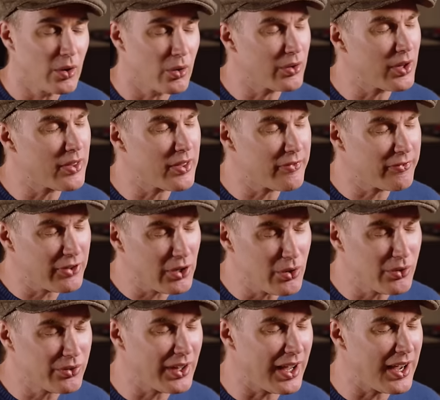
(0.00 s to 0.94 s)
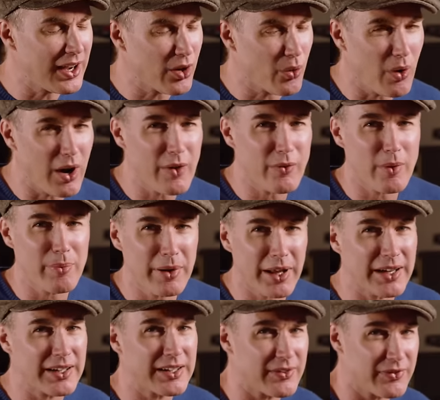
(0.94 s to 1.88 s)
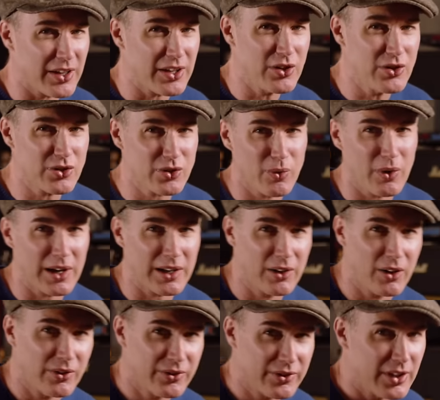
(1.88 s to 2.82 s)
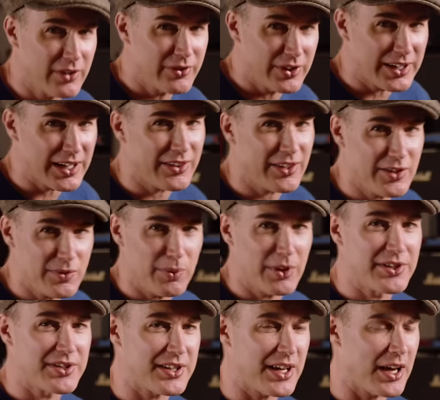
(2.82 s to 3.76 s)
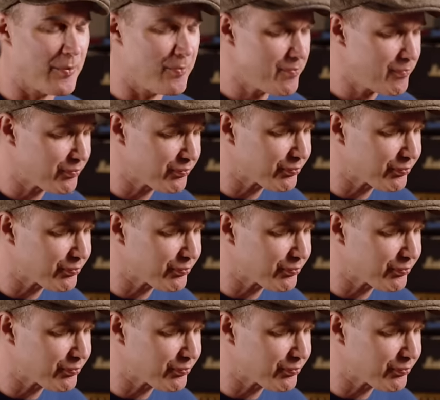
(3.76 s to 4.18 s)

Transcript: Although the fills are quite repetitive, they use quite a lot, so if you get these ones down